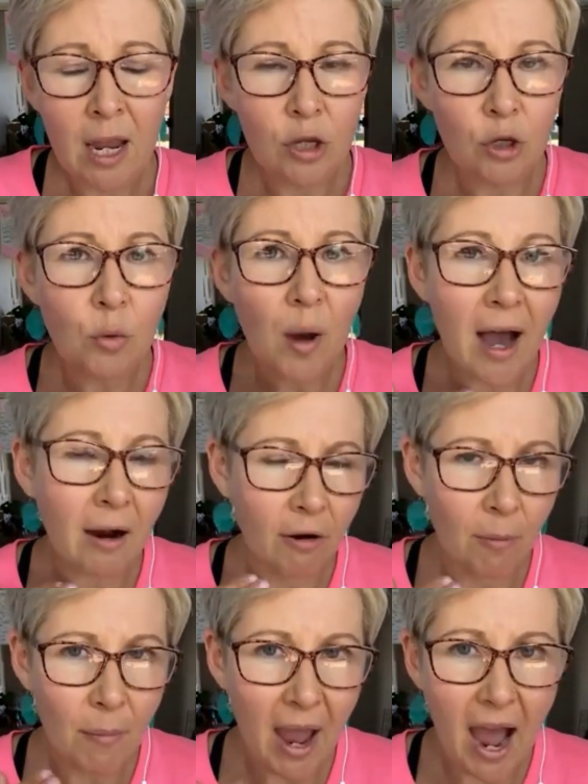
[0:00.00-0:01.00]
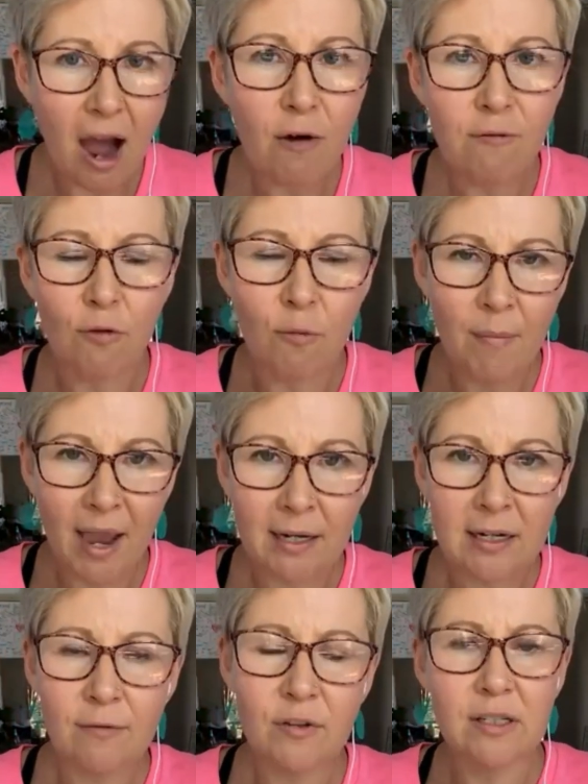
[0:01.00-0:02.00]
You are a powerful,
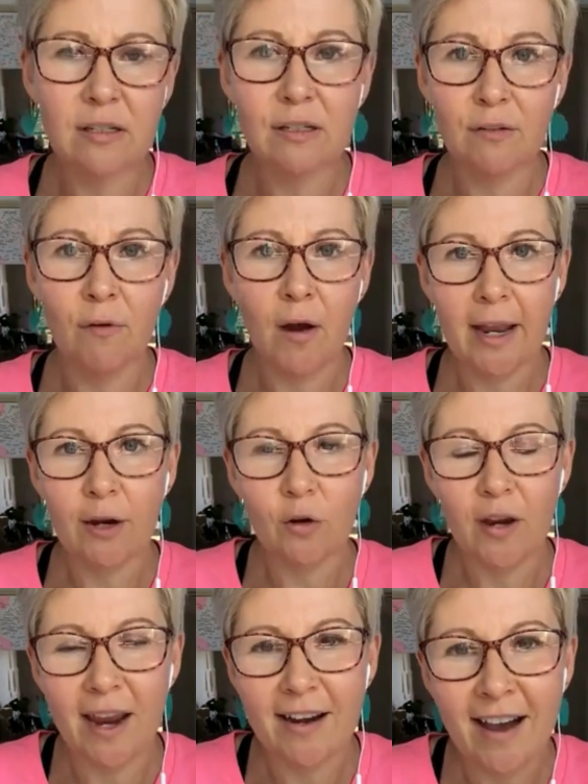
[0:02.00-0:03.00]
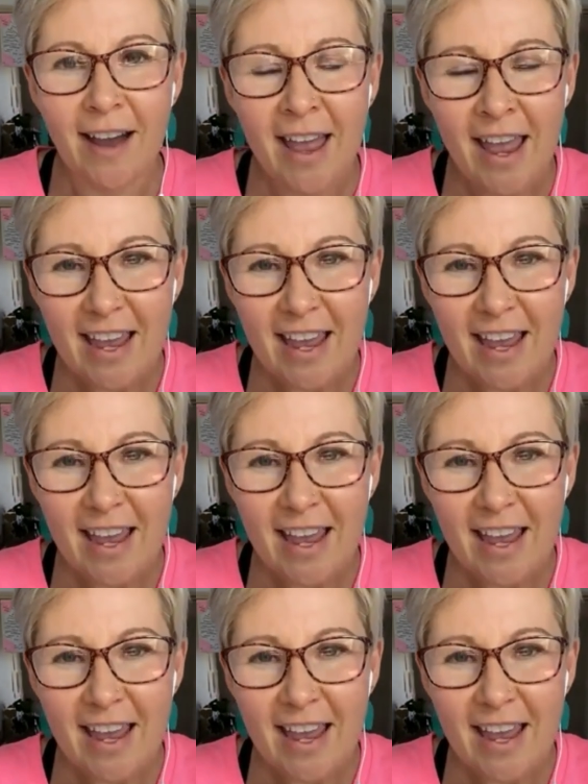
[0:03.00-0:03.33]
magnificent, divine creator